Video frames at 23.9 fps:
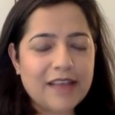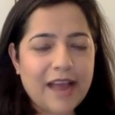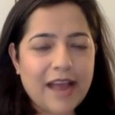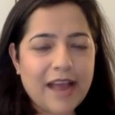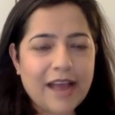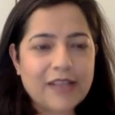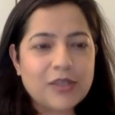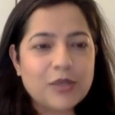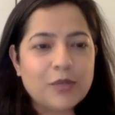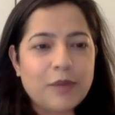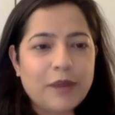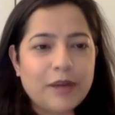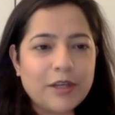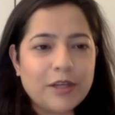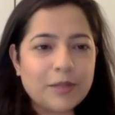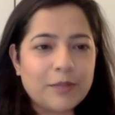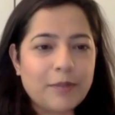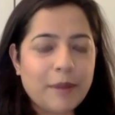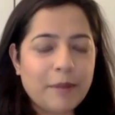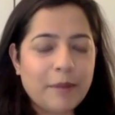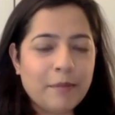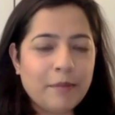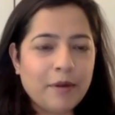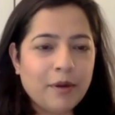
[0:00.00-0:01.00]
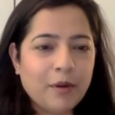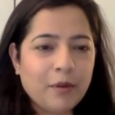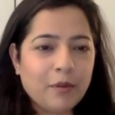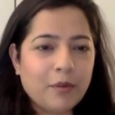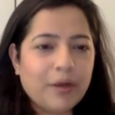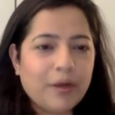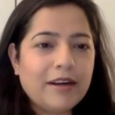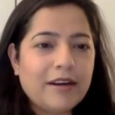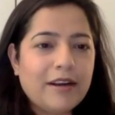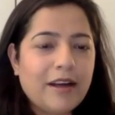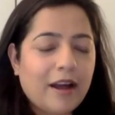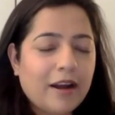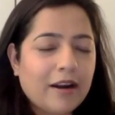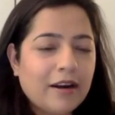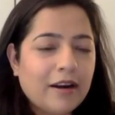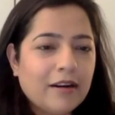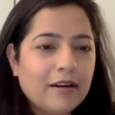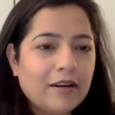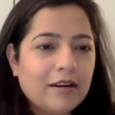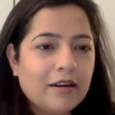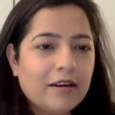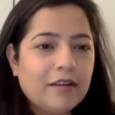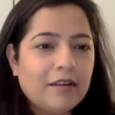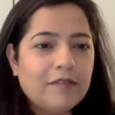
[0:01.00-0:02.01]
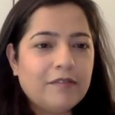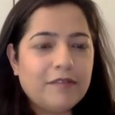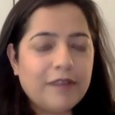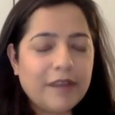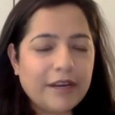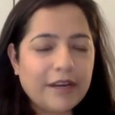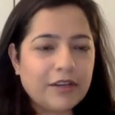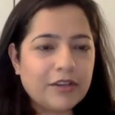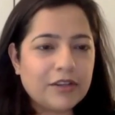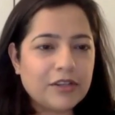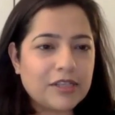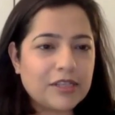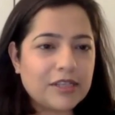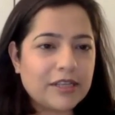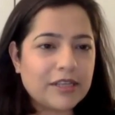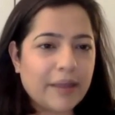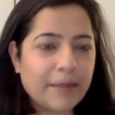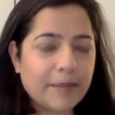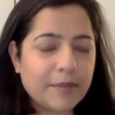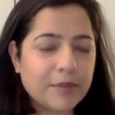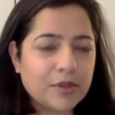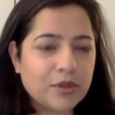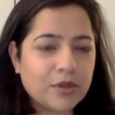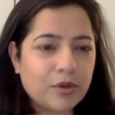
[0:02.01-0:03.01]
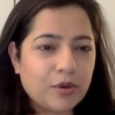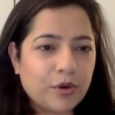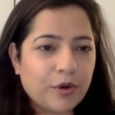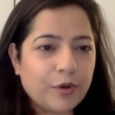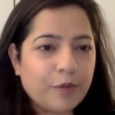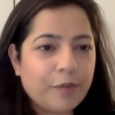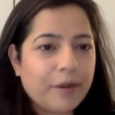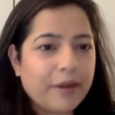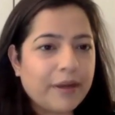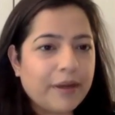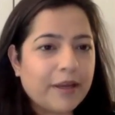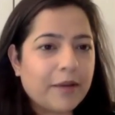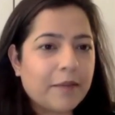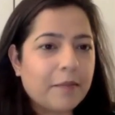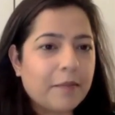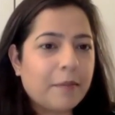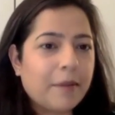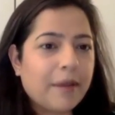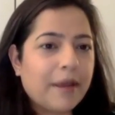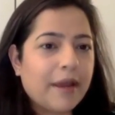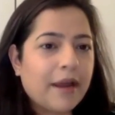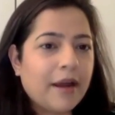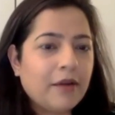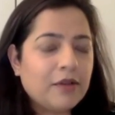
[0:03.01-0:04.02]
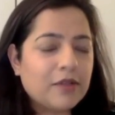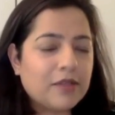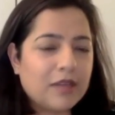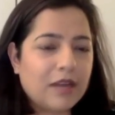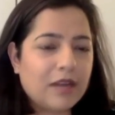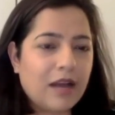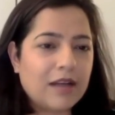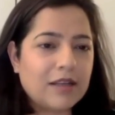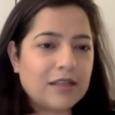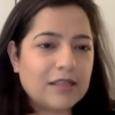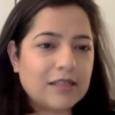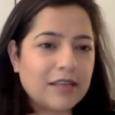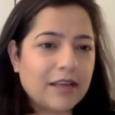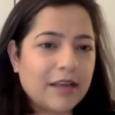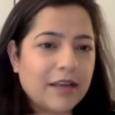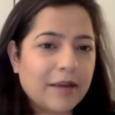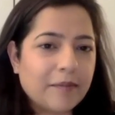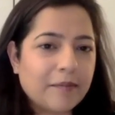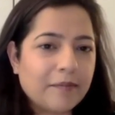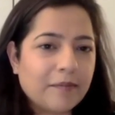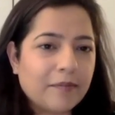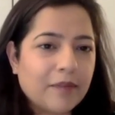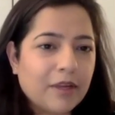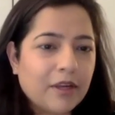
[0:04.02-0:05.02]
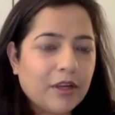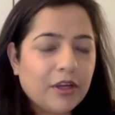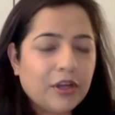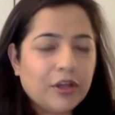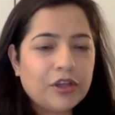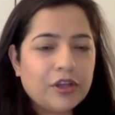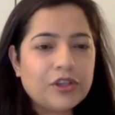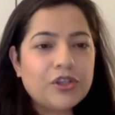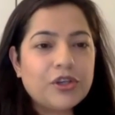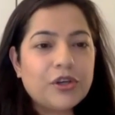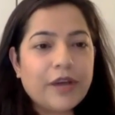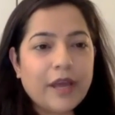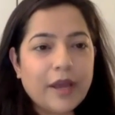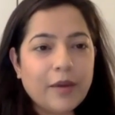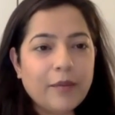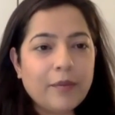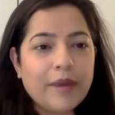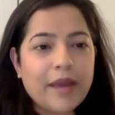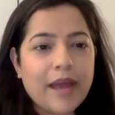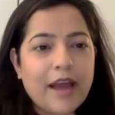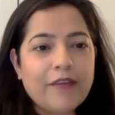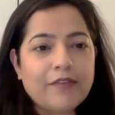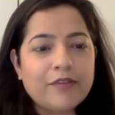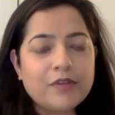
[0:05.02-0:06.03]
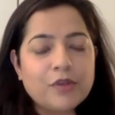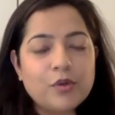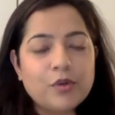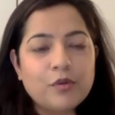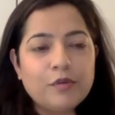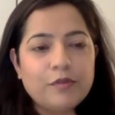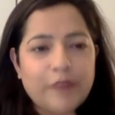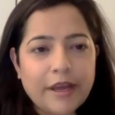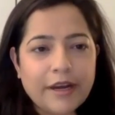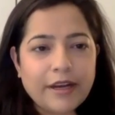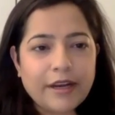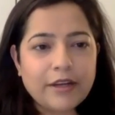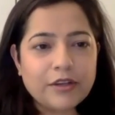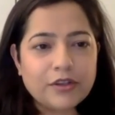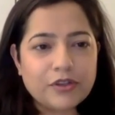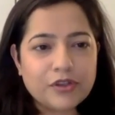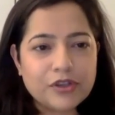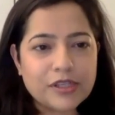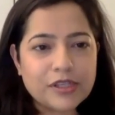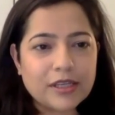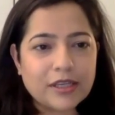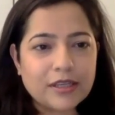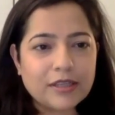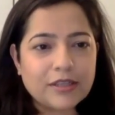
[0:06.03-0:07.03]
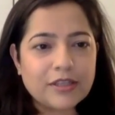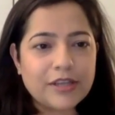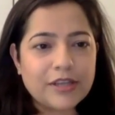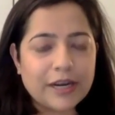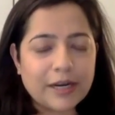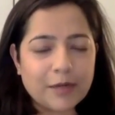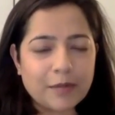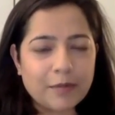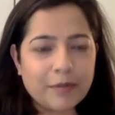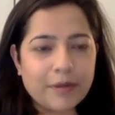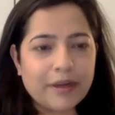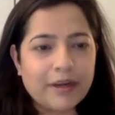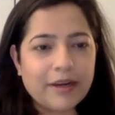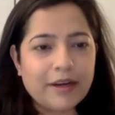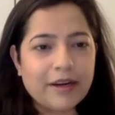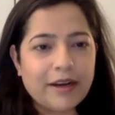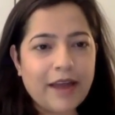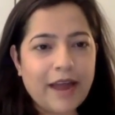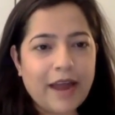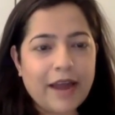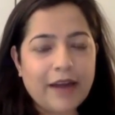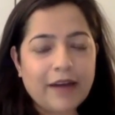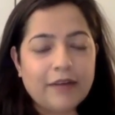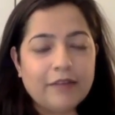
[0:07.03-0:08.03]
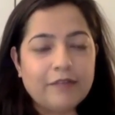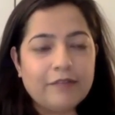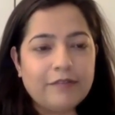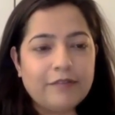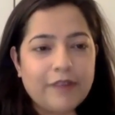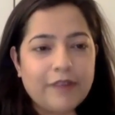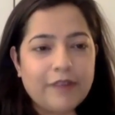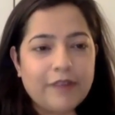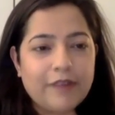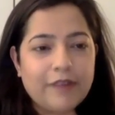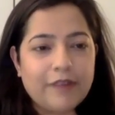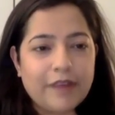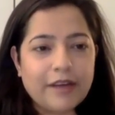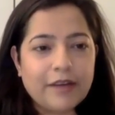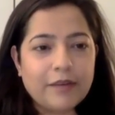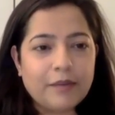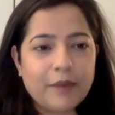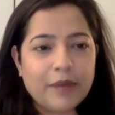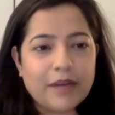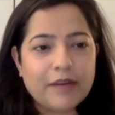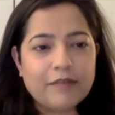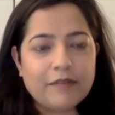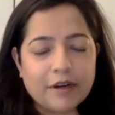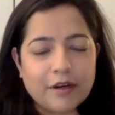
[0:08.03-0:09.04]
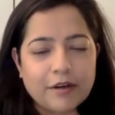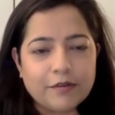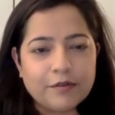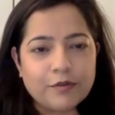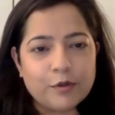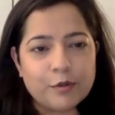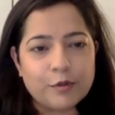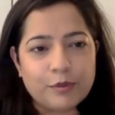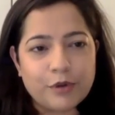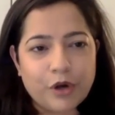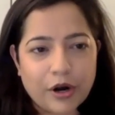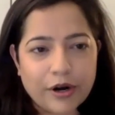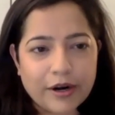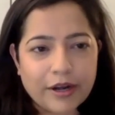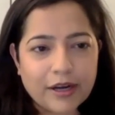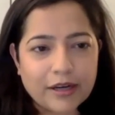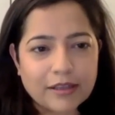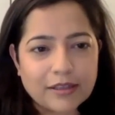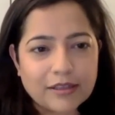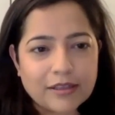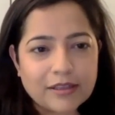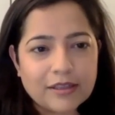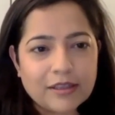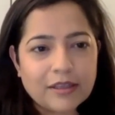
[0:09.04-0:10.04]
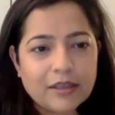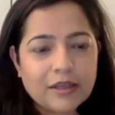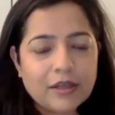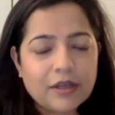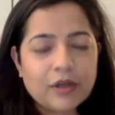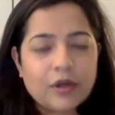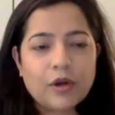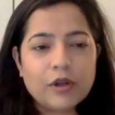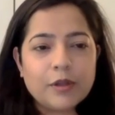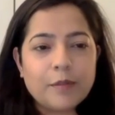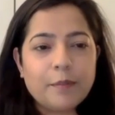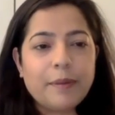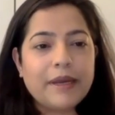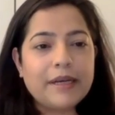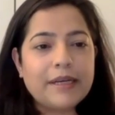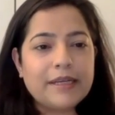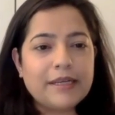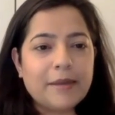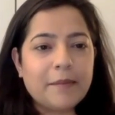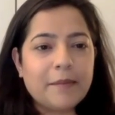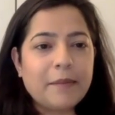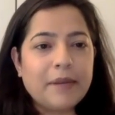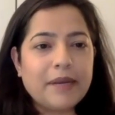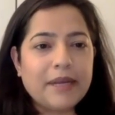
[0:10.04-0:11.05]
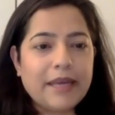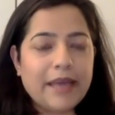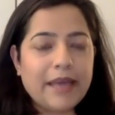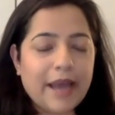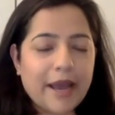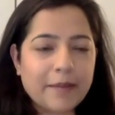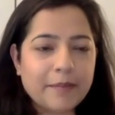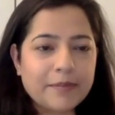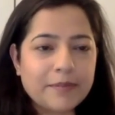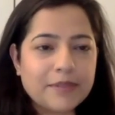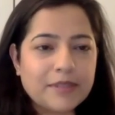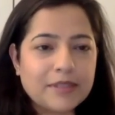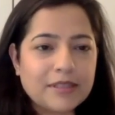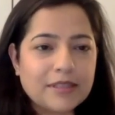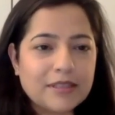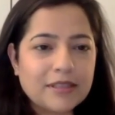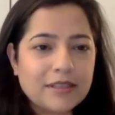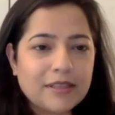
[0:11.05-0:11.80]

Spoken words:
As you might remember, we had done a very interesting episode on Paytm payouts the last time. Today, we have two very interesting gentlemen and a very, very wonderful product called the Paytm Mini Apps.